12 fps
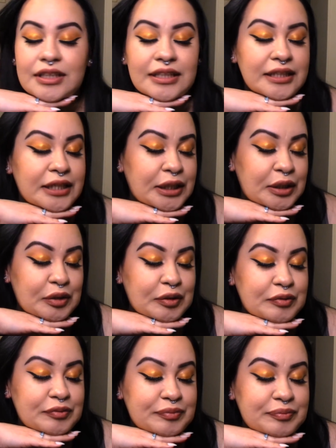get a
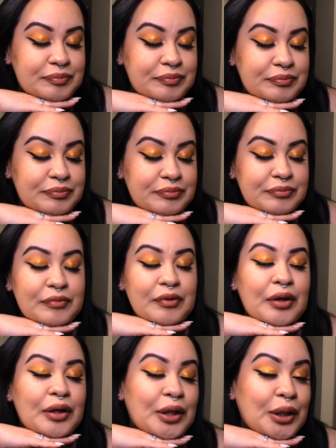
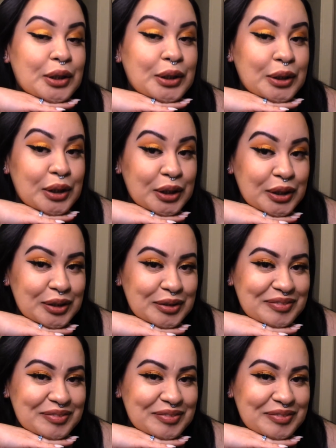good look.